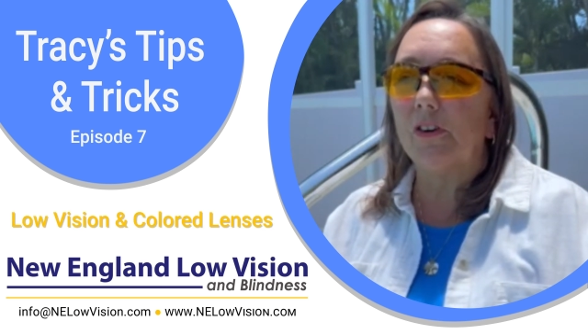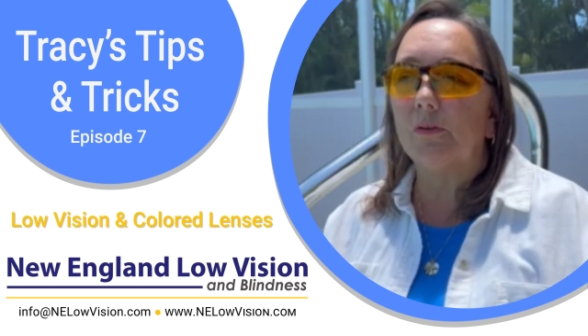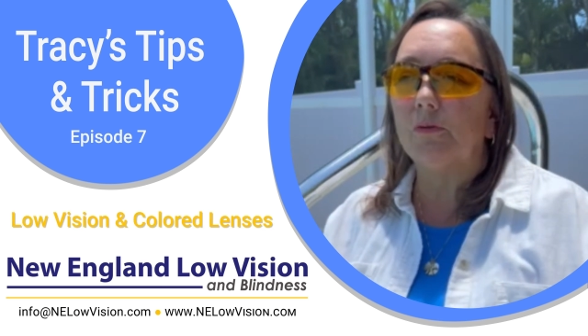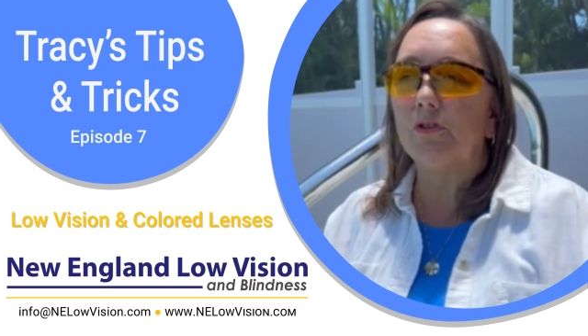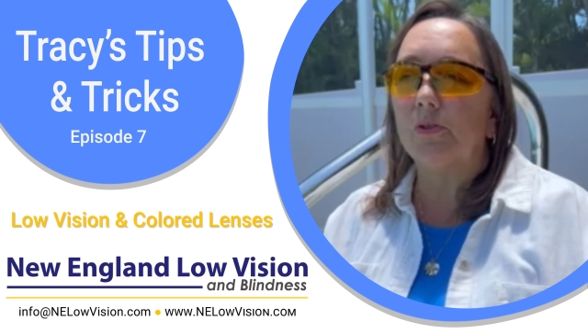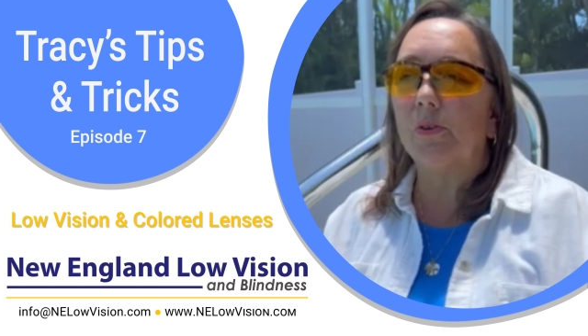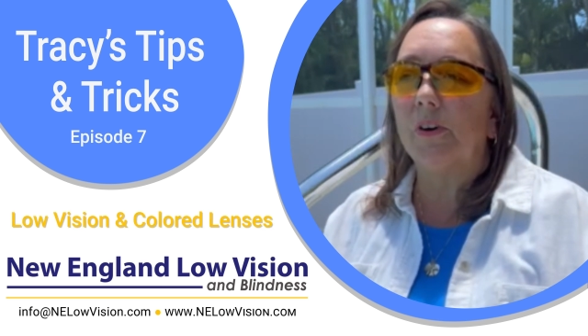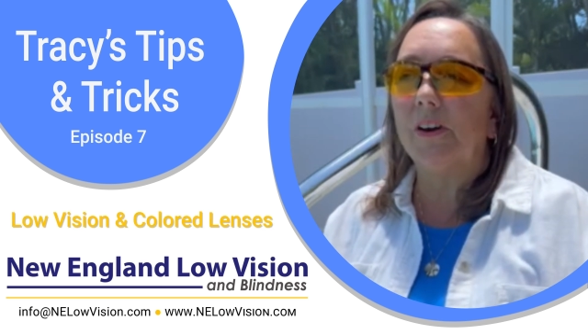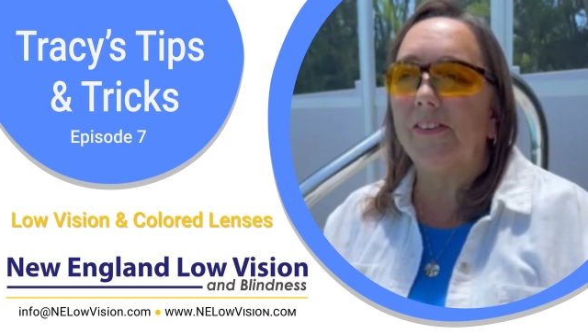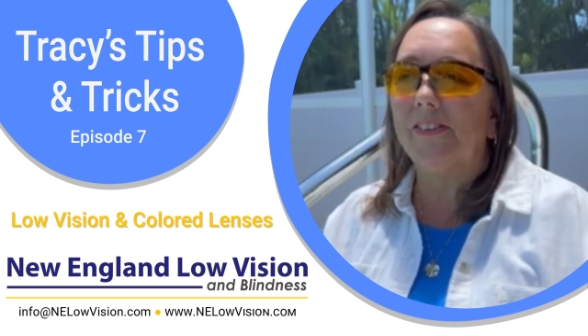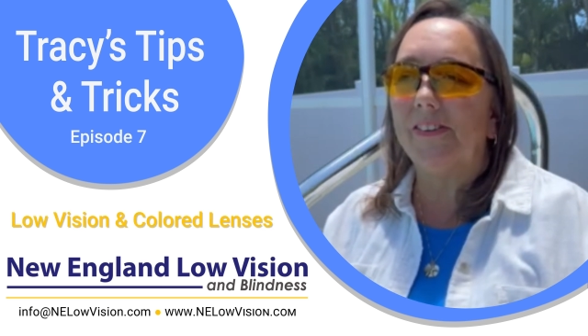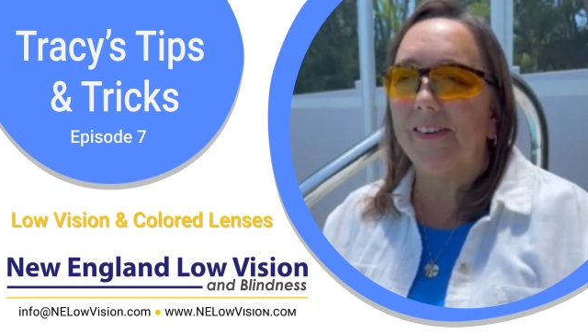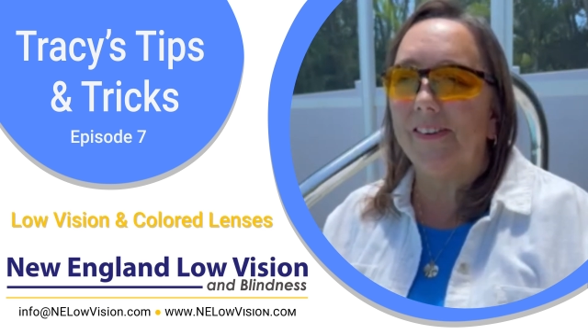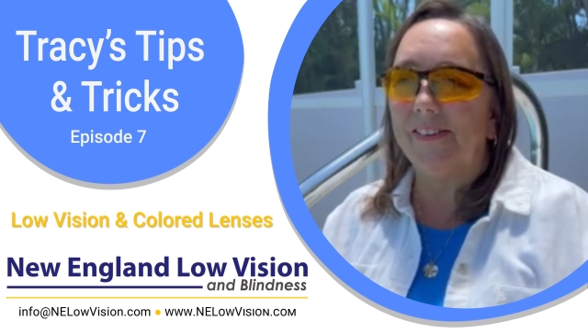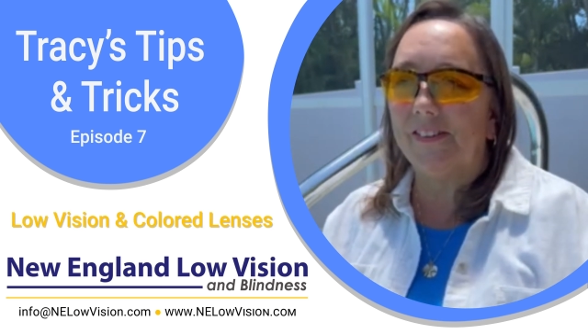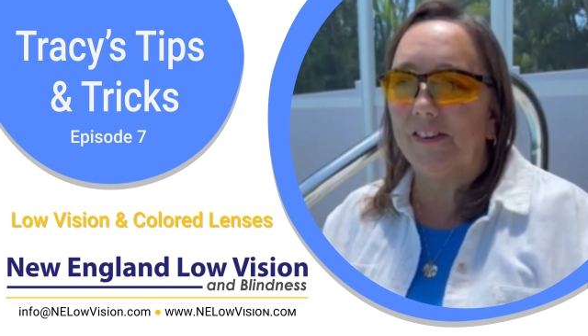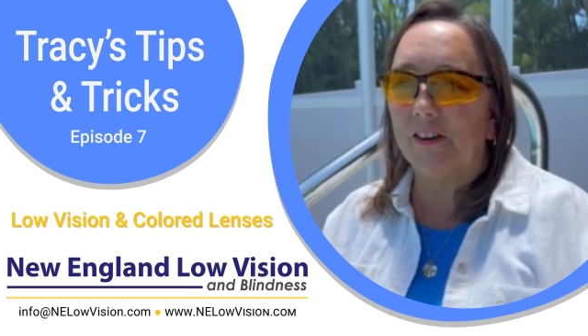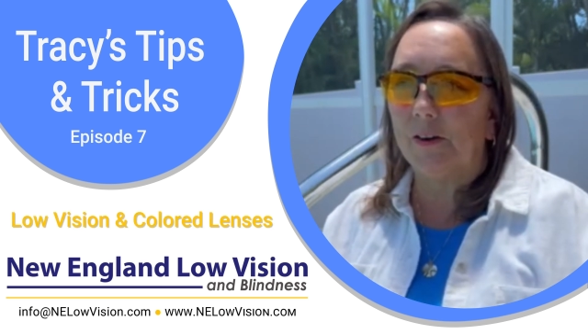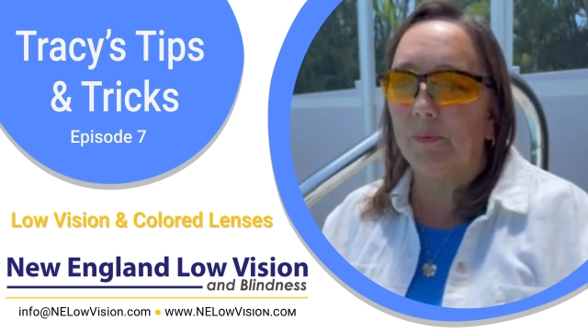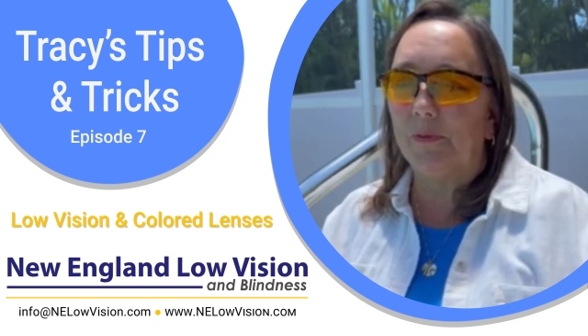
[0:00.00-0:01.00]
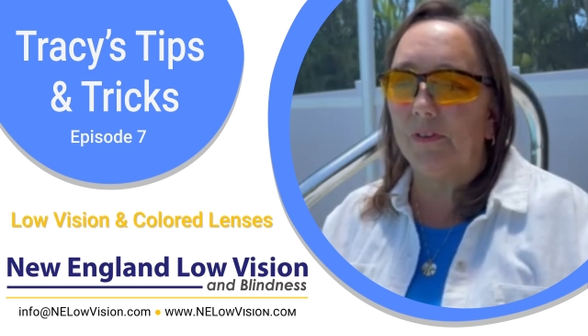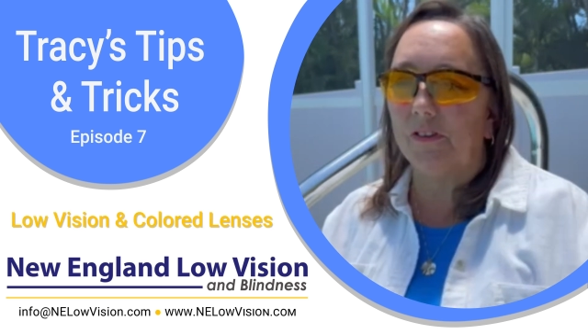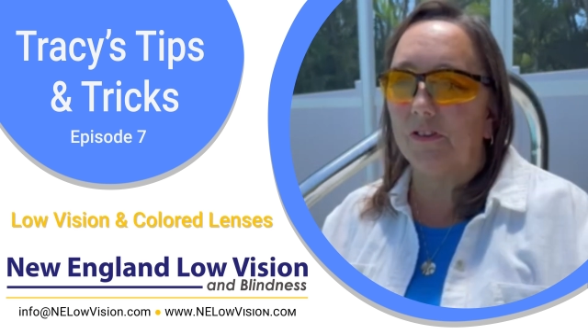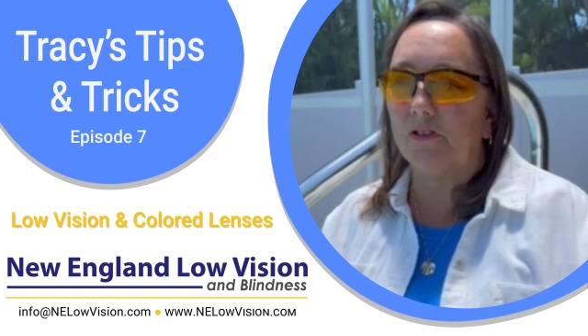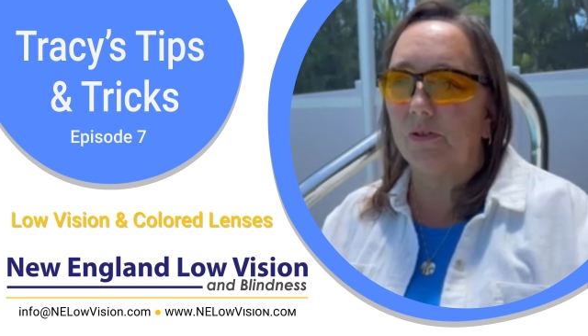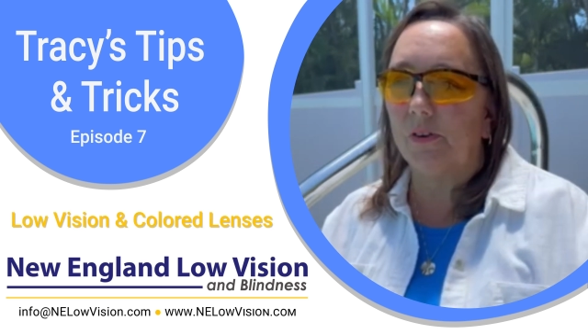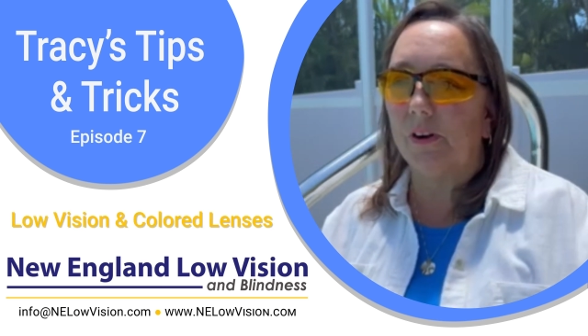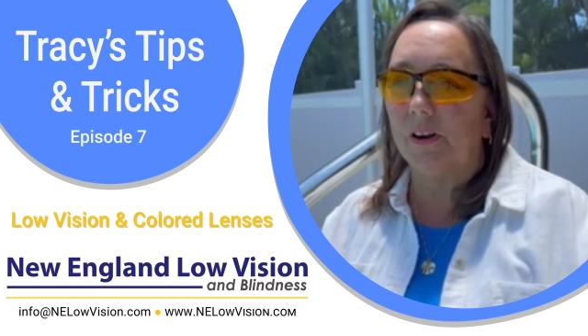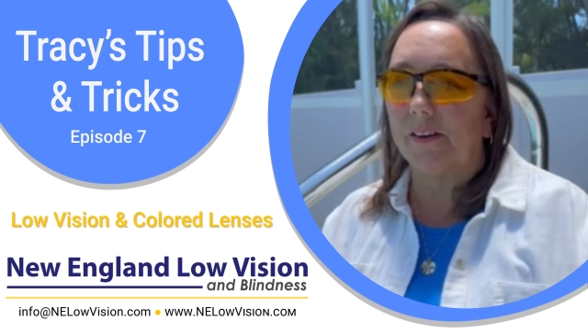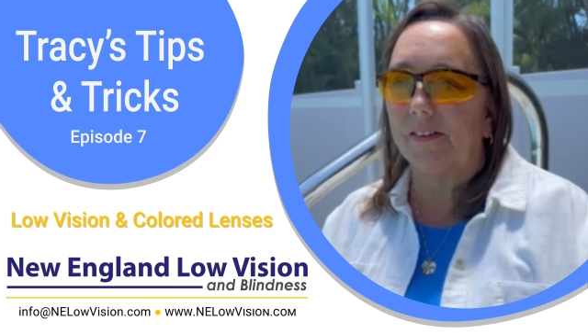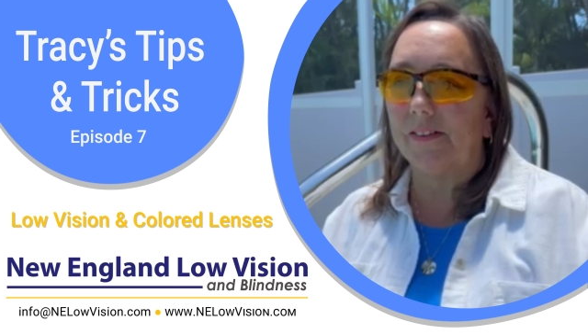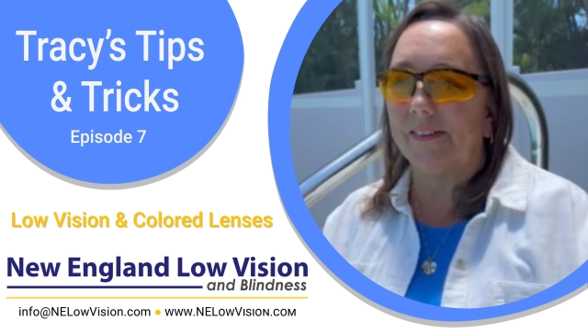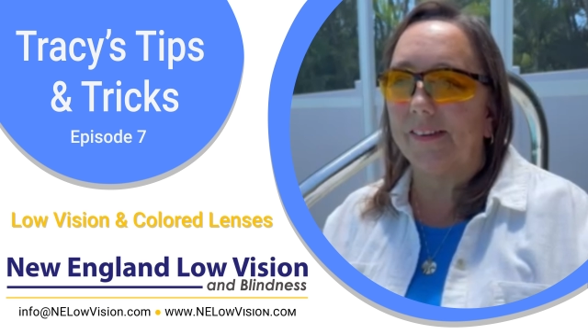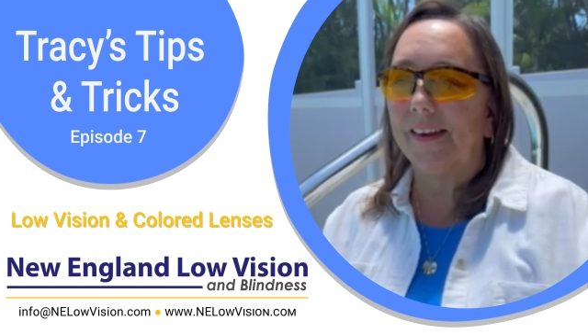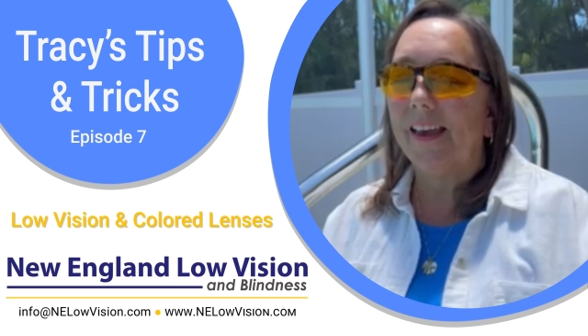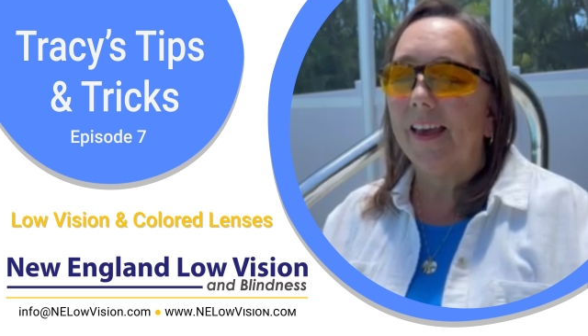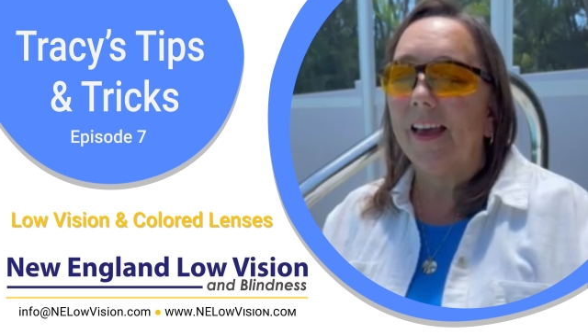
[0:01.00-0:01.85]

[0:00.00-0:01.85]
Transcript: of Tracy's Tips and Tricks.